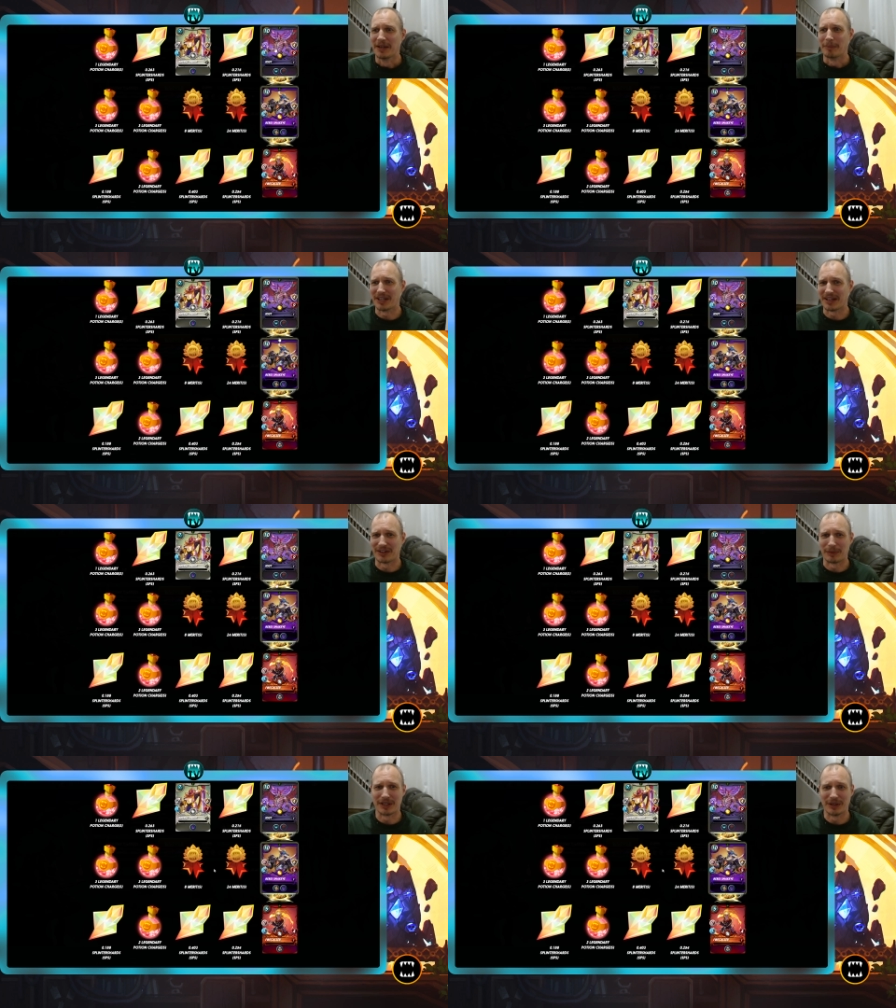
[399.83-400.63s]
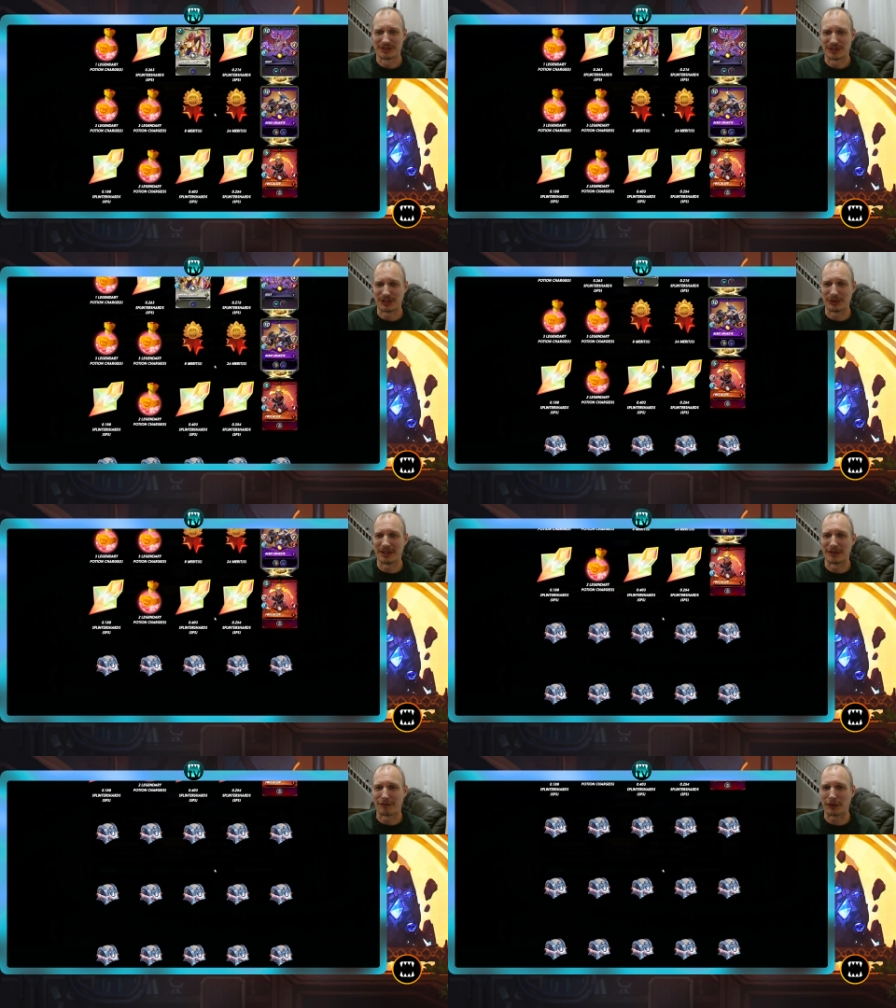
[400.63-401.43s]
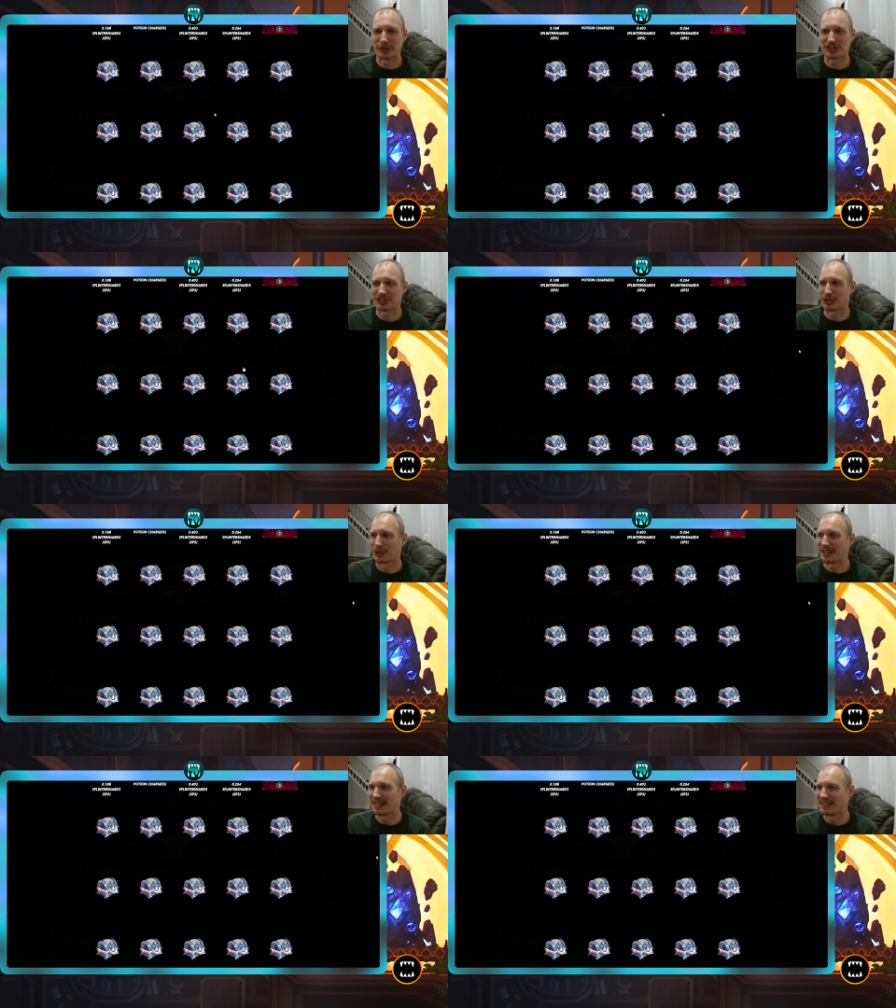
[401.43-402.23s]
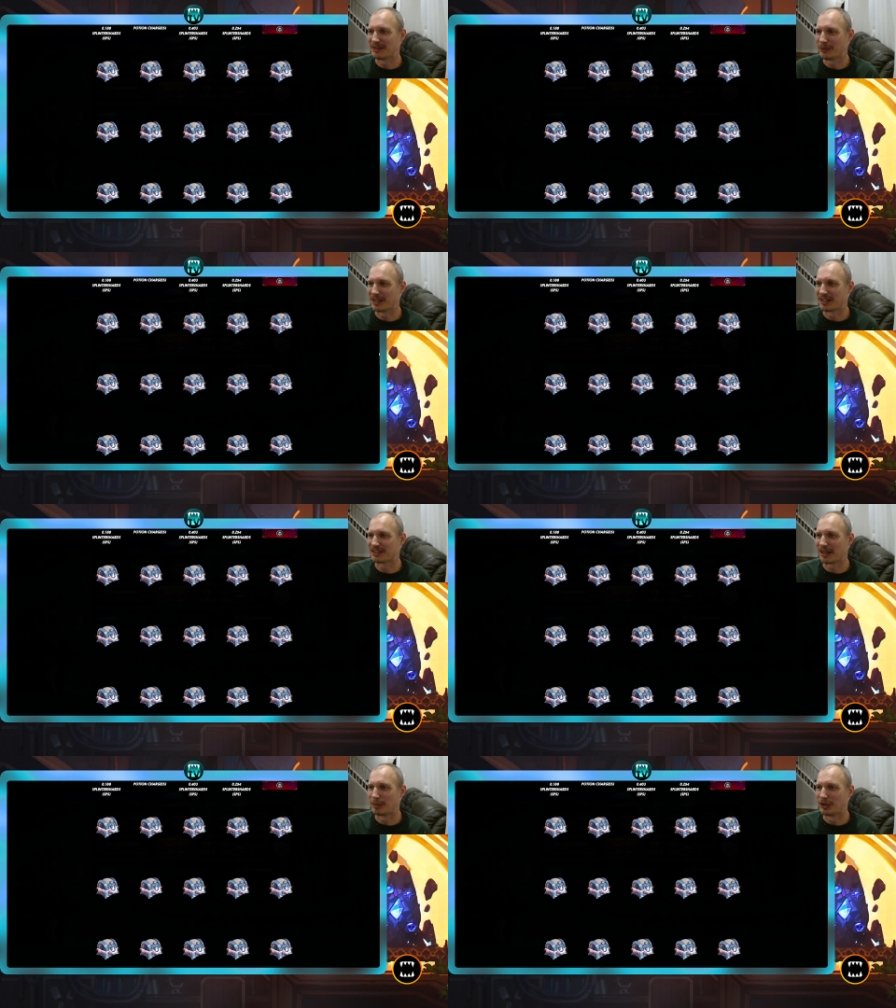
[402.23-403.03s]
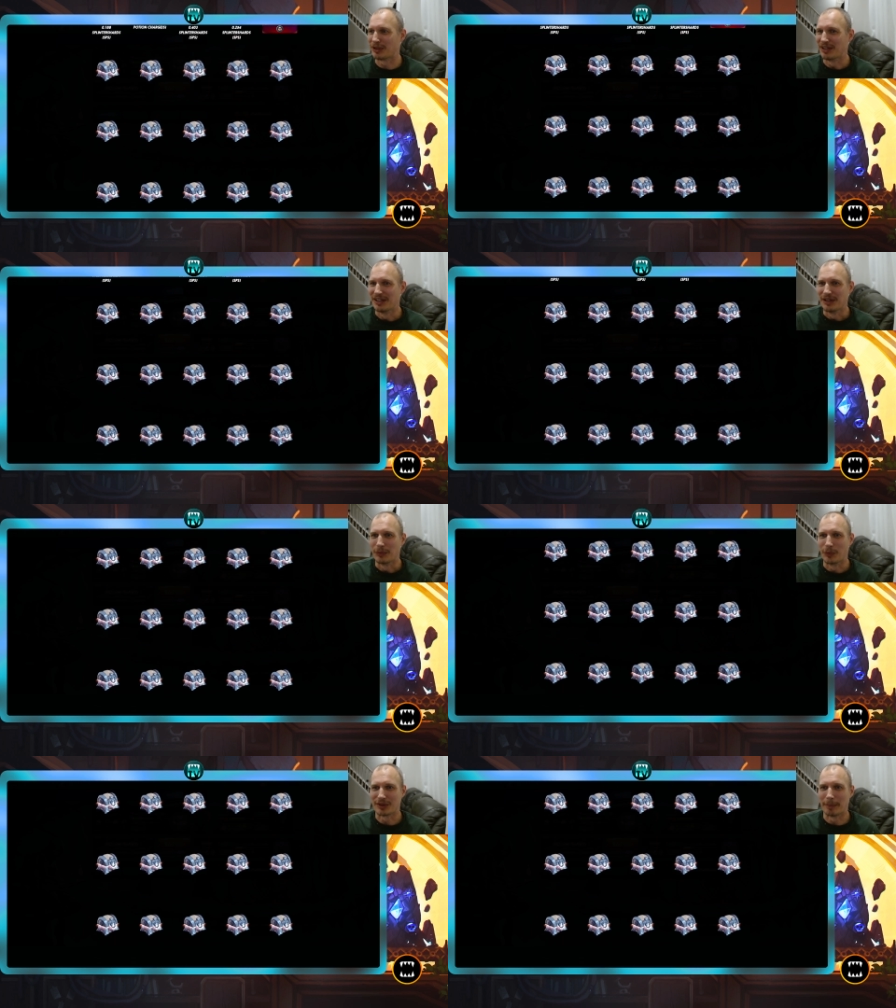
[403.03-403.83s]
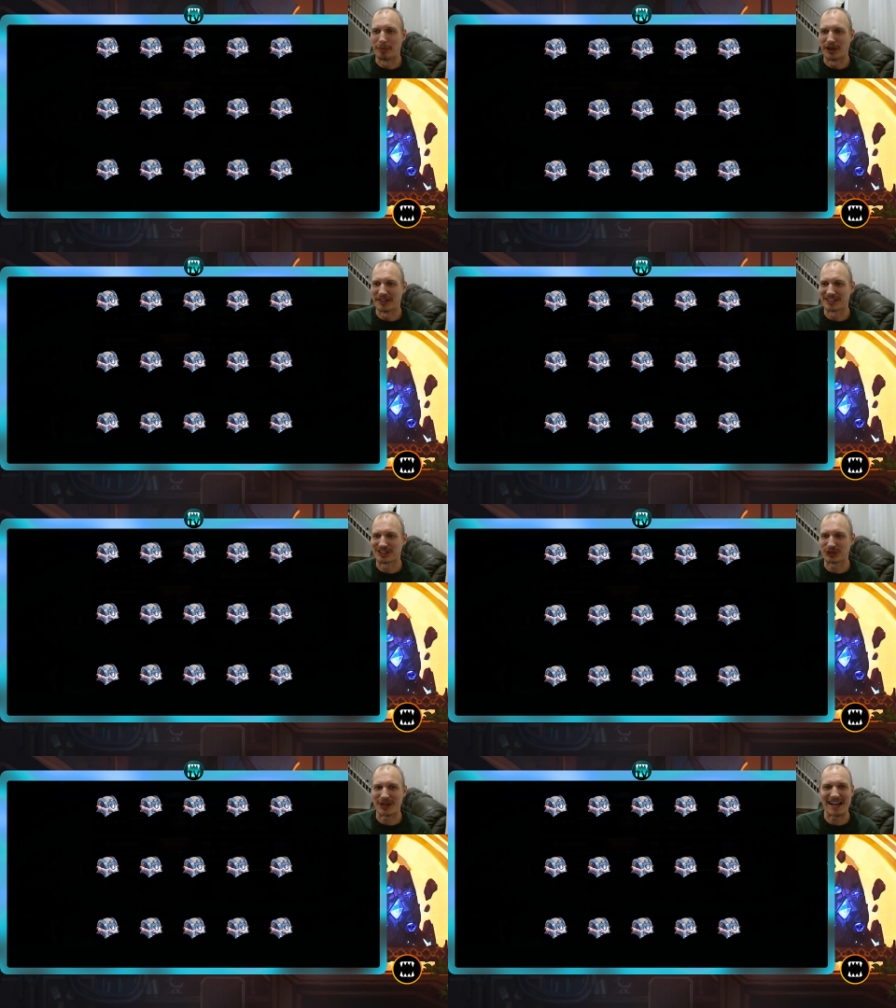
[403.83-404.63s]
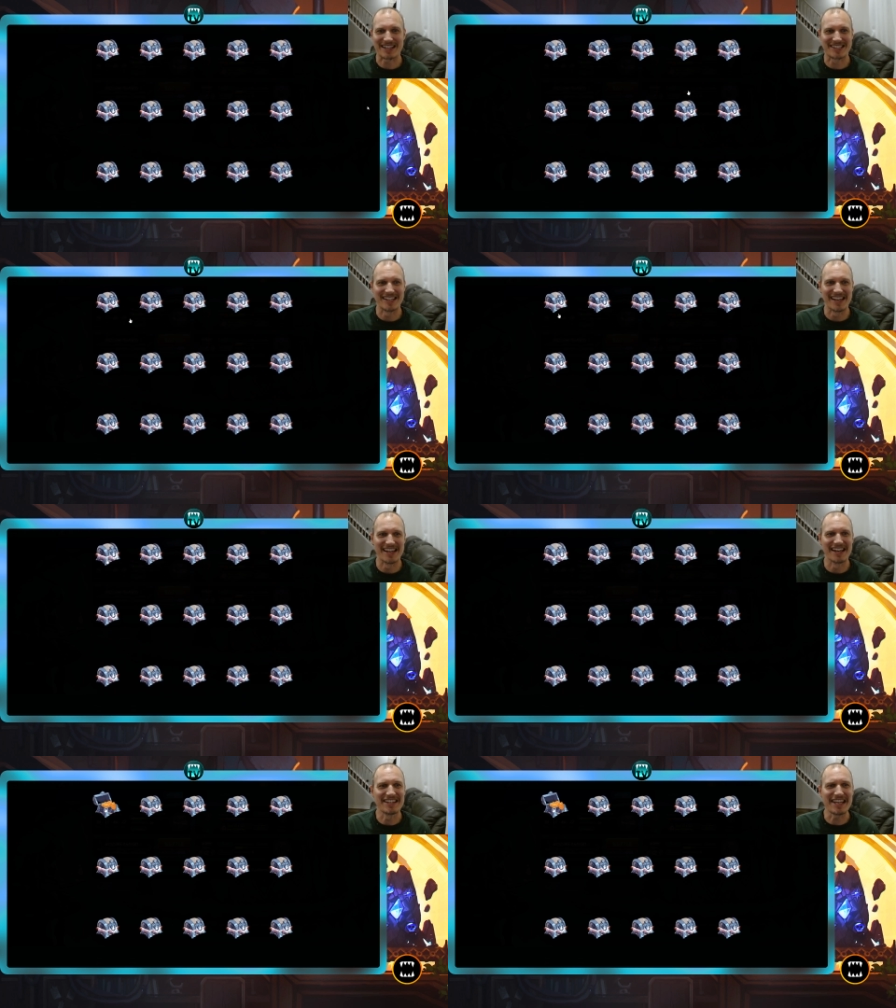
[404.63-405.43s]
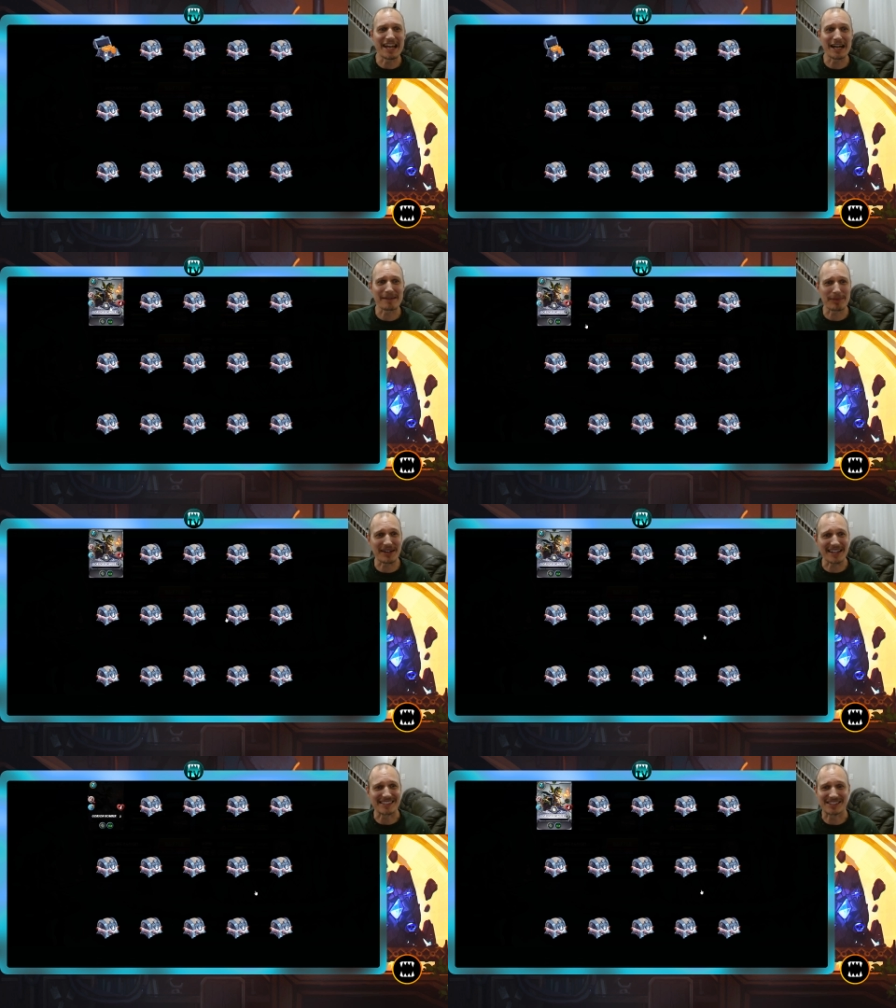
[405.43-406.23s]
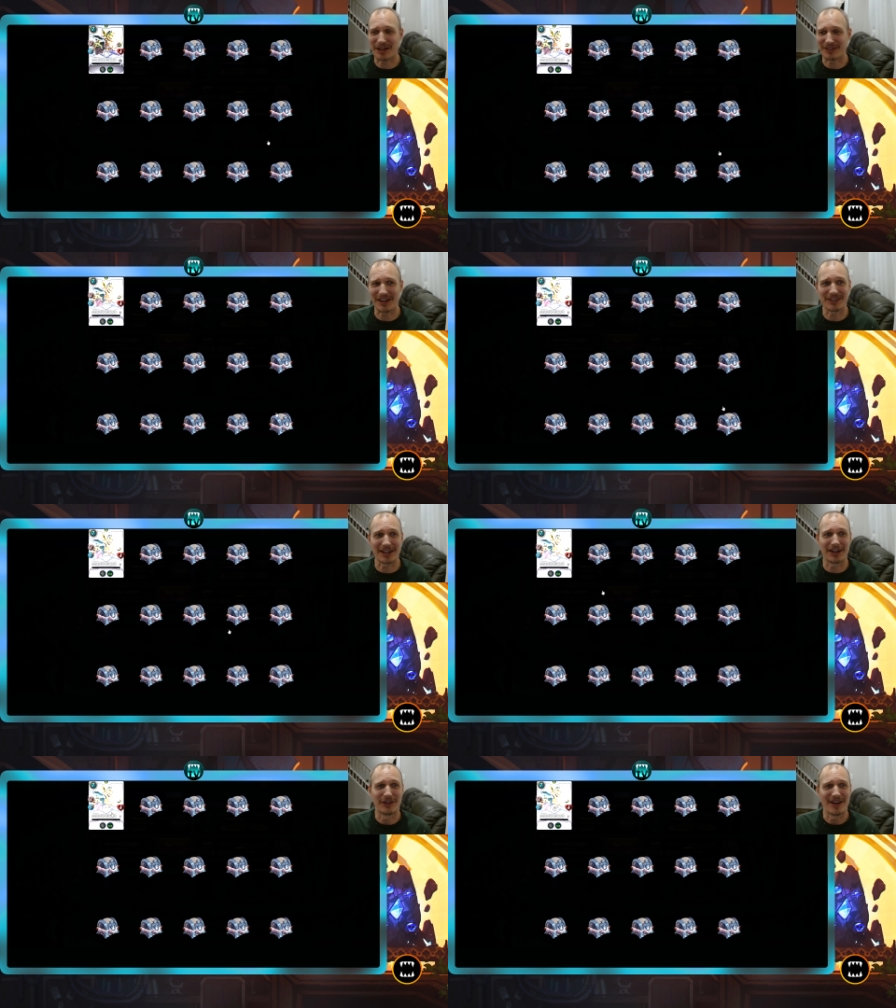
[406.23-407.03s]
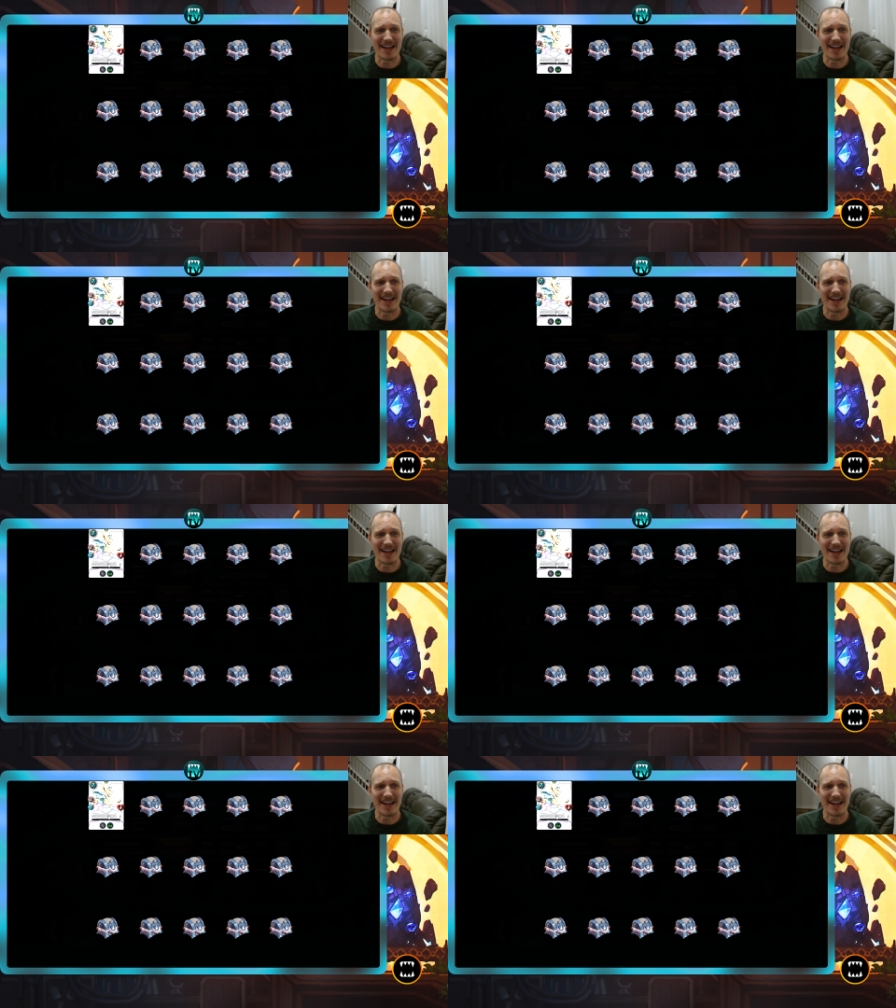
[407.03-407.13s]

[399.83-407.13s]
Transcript: But yeah, there we go. So two in the first screen, we got double with the bot extraction. Yeah, bots, go, go, go.